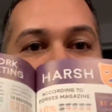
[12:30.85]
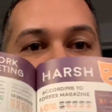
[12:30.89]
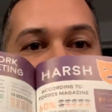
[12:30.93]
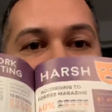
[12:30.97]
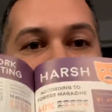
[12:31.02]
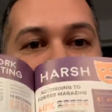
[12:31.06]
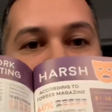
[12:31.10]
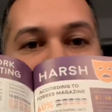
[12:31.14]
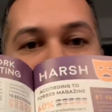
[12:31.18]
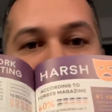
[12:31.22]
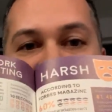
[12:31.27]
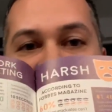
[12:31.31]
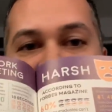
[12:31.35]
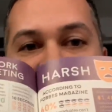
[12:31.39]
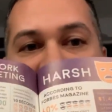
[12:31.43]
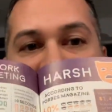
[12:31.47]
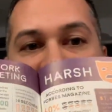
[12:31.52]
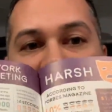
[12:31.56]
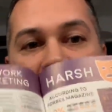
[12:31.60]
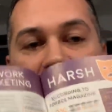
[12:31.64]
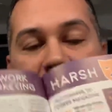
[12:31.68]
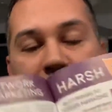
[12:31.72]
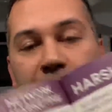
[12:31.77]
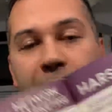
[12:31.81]
You know, this is
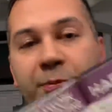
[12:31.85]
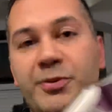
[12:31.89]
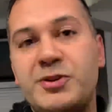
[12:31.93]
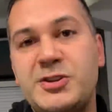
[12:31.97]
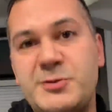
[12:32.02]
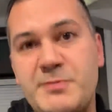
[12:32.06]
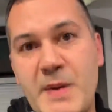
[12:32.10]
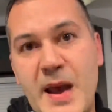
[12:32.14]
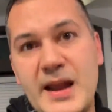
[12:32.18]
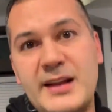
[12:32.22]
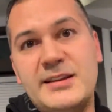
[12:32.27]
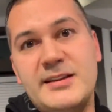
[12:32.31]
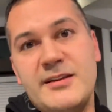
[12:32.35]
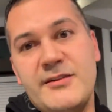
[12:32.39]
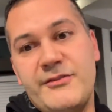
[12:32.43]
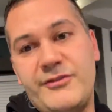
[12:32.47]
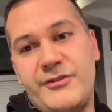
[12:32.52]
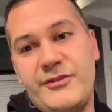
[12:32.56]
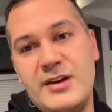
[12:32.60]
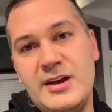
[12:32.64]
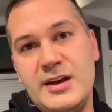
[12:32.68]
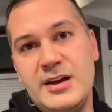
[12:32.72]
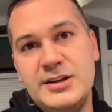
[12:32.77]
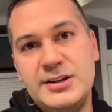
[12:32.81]
another perspective
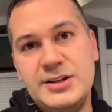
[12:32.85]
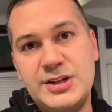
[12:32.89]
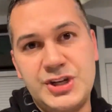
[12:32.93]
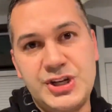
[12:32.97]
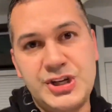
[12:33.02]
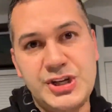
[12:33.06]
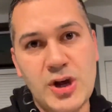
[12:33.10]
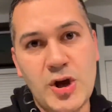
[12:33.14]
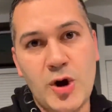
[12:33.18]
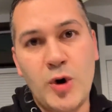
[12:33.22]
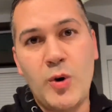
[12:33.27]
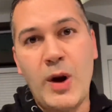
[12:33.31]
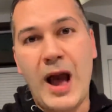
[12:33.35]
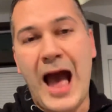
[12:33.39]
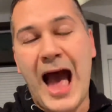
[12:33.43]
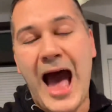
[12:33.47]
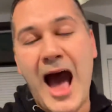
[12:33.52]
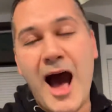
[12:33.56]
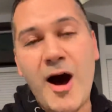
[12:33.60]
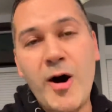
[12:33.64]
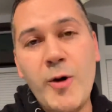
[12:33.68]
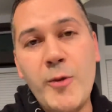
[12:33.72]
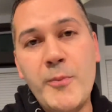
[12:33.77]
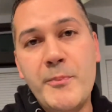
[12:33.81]
to show
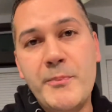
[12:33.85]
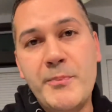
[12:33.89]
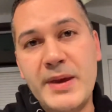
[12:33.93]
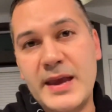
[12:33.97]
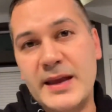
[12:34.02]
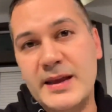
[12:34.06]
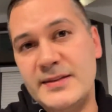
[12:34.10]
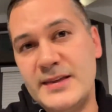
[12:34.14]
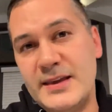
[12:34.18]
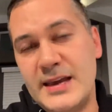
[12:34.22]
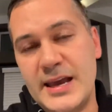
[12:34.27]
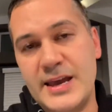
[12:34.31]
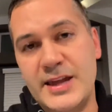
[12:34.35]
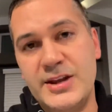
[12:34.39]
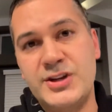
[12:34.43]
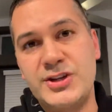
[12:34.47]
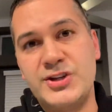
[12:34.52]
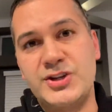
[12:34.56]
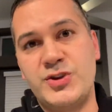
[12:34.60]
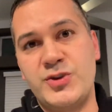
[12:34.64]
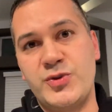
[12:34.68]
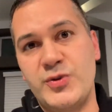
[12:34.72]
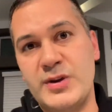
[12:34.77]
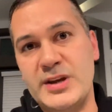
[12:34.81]
how big the
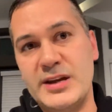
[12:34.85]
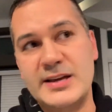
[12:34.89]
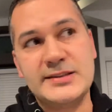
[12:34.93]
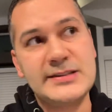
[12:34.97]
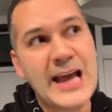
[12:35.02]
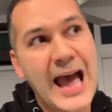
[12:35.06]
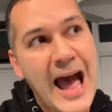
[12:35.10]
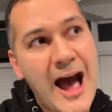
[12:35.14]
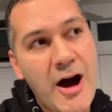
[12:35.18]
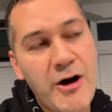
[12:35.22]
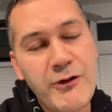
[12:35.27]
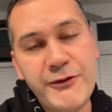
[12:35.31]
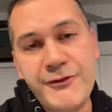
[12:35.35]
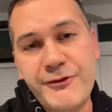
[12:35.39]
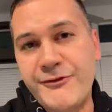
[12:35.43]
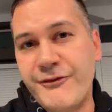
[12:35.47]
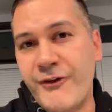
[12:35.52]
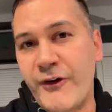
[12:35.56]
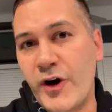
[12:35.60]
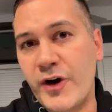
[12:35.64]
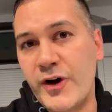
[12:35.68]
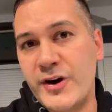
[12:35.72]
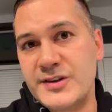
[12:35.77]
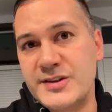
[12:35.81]
industry is, how
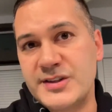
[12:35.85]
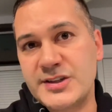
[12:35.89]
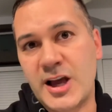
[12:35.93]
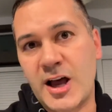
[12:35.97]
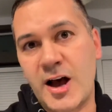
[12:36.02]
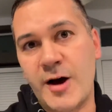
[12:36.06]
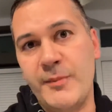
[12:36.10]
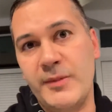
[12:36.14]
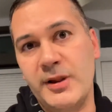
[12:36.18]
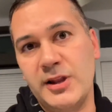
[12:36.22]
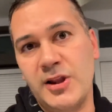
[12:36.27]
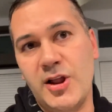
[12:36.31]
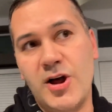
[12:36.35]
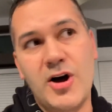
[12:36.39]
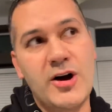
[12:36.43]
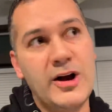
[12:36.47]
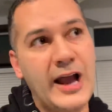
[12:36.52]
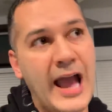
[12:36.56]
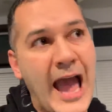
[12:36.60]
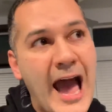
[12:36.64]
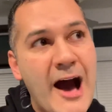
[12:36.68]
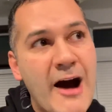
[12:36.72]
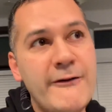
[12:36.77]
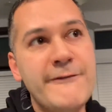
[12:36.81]
far it's come along,
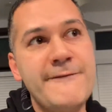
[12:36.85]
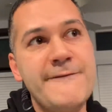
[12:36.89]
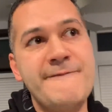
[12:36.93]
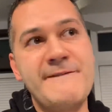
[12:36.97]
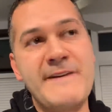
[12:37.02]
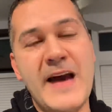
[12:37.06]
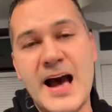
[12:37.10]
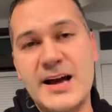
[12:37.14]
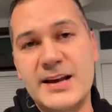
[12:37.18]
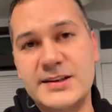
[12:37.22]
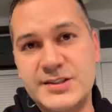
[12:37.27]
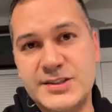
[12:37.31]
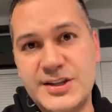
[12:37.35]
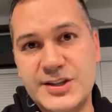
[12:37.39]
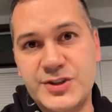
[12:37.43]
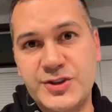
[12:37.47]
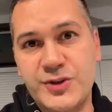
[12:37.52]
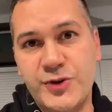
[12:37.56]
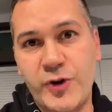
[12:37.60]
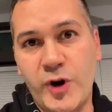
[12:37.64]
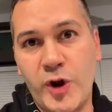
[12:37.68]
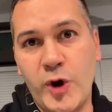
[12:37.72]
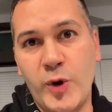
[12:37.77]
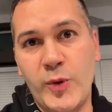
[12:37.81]
how fast it's
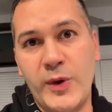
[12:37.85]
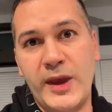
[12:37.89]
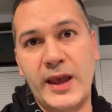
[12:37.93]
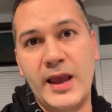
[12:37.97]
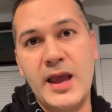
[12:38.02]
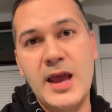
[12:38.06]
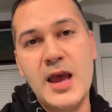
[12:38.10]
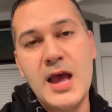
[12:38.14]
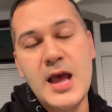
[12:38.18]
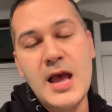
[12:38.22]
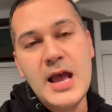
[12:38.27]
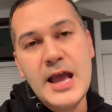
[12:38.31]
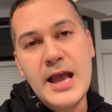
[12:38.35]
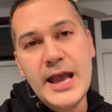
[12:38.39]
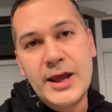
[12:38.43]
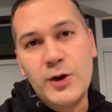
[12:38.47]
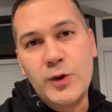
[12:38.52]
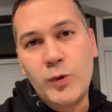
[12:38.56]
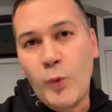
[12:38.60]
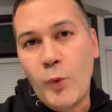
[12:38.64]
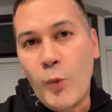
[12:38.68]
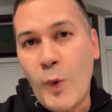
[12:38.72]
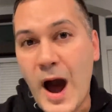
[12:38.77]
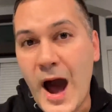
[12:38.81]
growing,
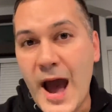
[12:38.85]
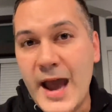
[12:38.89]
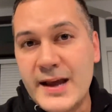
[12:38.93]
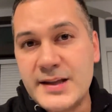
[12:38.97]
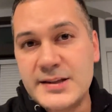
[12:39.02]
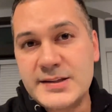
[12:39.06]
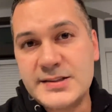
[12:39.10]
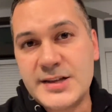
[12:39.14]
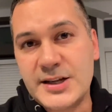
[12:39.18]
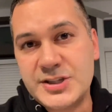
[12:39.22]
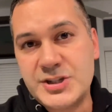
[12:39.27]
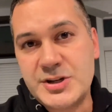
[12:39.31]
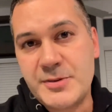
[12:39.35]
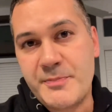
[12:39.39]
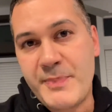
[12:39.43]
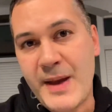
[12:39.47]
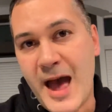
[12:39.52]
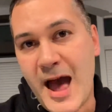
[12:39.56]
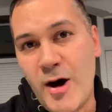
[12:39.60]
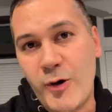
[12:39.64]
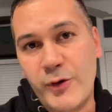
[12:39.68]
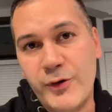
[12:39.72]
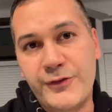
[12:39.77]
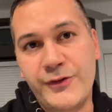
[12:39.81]
and why it's such a
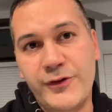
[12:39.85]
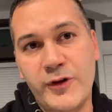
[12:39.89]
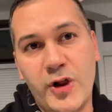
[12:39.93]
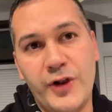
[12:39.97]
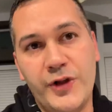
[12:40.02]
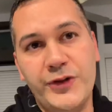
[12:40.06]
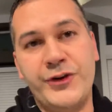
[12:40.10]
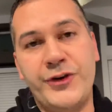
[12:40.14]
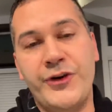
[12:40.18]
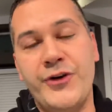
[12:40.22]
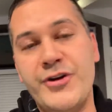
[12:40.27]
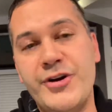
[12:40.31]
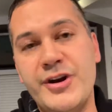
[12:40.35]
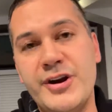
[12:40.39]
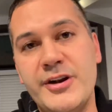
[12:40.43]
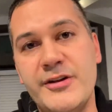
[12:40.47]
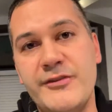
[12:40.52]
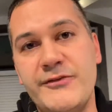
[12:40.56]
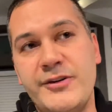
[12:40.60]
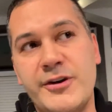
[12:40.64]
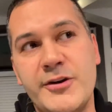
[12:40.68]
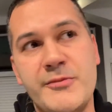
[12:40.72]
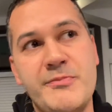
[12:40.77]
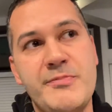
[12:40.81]
powerful
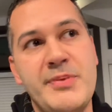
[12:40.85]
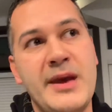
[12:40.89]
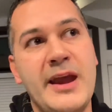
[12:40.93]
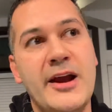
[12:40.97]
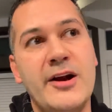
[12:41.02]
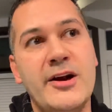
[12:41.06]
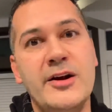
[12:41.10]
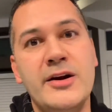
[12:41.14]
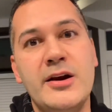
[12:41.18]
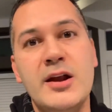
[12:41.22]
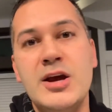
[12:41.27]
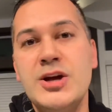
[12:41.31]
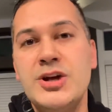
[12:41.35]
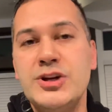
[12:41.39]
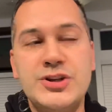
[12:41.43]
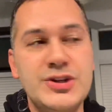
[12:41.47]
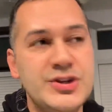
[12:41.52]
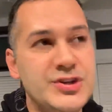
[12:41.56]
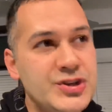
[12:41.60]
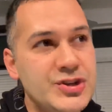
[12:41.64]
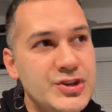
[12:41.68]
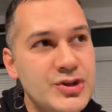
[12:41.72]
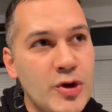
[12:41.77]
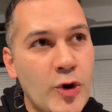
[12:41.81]
alternative compared to
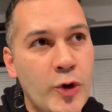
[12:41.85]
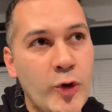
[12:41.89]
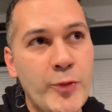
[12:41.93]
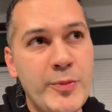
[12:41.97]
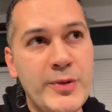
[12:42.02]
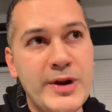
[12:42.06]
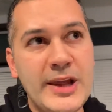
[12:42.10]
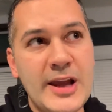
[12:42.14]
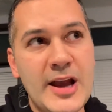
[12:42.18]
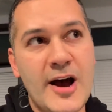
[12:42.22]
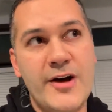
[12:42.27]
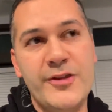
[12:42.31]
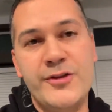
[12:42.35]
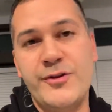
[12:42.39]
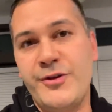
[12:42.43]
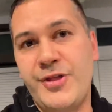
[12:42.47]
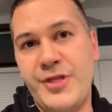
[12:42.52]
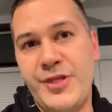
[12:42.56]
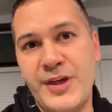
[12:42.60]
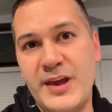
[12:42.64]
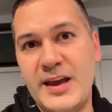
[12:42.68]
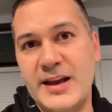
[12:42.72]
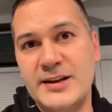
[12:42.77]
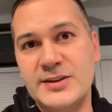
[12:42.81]
so many other
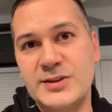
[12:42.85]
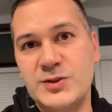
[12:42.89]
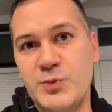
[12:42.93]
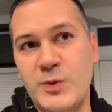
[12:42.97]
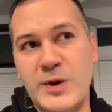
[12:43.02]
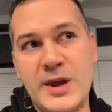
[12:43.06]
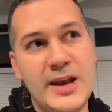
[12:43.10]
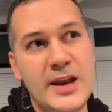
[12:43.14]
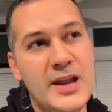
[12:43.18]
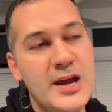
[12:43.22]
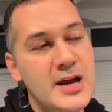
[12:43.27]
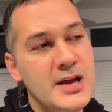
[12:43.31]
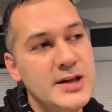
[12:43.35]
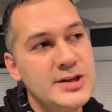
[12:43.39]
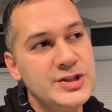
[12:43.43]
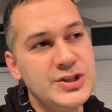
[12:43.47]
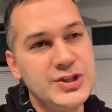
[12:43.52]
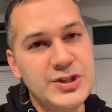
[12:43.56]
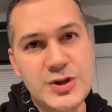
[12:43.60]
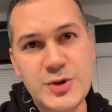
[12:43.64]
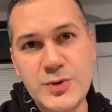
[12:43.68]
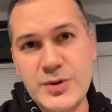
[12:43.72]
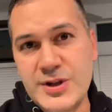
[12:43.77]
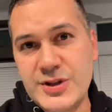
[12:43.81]
things. When
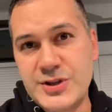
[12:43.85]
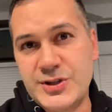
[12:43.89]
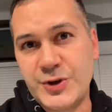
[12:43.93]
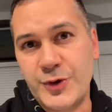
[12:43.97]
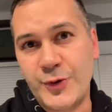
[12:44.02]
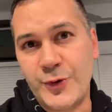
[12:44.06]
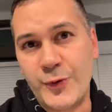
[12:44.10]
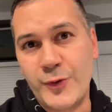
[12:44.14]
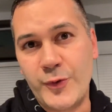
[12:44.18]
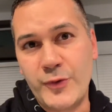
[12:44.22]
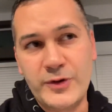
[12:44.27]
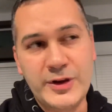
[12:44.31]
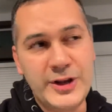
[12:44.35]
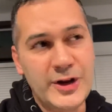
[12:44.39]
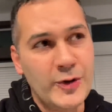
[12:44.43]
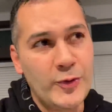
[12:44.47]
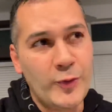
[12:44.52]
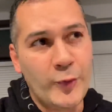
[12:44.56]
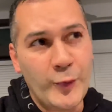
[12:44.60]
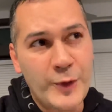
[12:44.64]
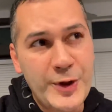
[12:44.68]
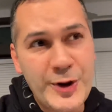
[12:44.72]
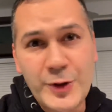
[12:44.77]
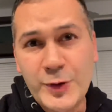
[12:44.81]
students are,
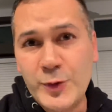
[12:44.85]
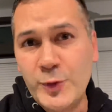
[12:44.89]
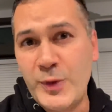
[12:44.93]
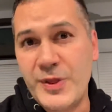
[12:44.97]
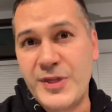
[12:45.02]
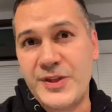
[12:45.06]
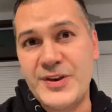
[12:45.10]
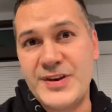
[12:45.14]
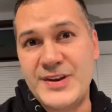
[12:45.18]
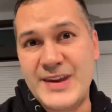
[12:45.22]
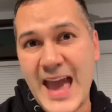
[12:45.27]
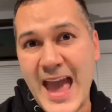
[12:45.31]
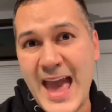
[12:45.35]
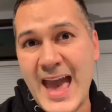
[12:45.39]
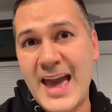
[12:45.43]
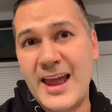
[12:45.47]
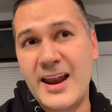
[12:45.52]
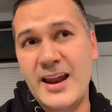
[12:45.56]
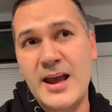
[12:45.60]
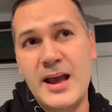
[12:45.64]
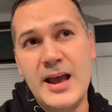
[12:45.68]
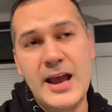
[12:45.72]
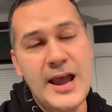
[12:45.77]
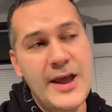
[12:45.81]
riddled with
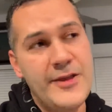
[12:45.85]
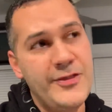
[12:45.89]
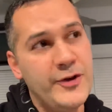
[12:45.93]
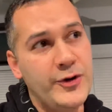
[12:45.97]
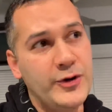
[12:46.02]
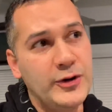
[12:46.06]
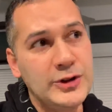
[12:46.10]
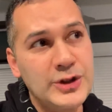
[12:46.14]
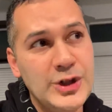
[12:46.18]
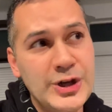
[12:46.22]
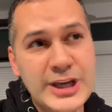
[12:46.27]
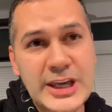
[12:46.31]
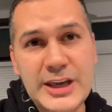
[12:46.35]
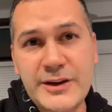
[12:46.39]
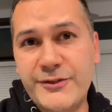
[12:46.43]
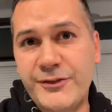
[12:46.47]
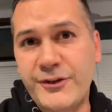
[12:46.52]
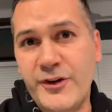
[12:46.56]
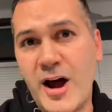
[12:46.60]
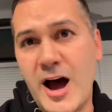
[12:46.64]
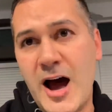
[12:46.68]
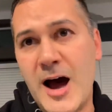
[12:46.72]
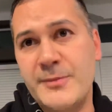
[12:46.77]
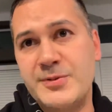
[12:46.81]
debt and they're looking
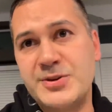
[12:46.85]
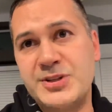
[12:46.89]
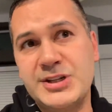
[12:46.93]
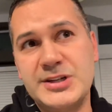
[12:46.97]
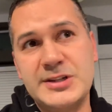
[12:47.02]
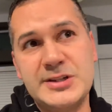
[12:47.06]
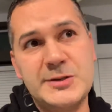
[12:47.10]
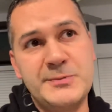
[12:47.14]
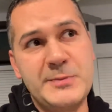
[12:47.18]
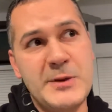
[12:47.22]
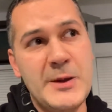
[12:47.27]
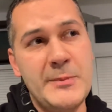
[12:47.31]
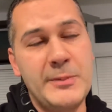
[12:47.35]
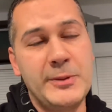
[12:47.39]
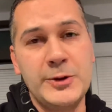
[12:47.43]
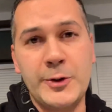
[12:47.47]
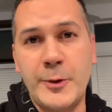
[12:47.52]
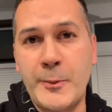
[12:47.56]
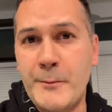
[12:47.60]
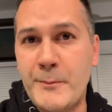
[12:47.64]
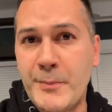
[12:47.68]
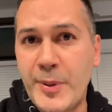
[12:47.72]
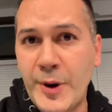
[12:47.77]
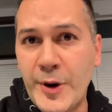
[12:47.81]
for options, people are
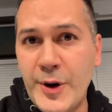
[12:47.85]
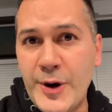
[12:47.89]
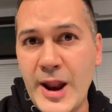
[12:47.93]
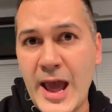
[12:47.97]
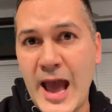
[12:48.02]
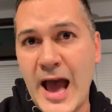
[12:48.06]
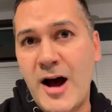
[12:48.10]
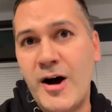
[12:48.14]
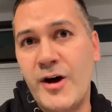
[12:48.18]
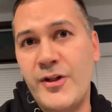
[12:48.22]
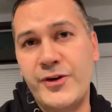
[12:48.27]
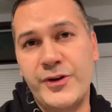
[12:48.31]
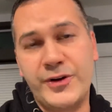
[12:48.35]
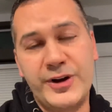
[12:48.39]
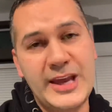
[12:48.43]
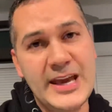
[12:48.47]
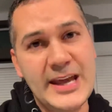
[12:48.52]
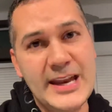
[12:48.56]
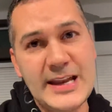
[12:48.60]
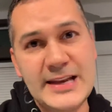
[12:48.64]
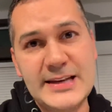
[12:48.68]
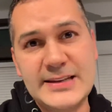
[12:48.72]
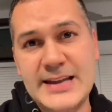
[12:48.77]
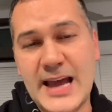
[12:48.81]
burnt out, they're
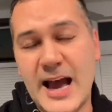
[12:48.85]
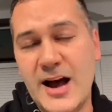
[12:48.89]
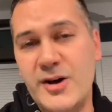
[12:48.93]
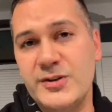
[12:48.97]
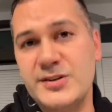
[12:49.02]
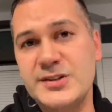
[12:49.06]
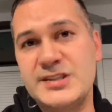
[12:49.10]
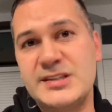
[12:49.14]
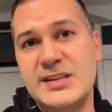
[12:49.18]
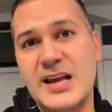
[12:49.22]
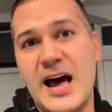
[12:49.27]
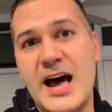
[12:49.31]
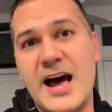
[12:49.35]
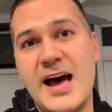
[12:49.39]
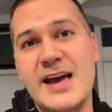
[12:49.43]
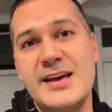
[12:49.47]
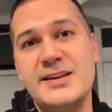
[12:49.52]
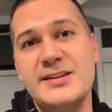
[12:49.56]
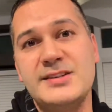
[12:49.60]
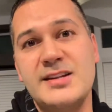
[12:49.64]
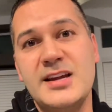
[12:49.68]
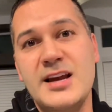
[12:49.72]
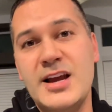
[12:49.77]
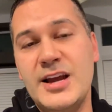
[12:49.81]
getting
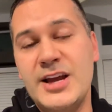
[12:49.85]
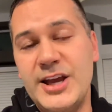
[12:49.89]
downsized.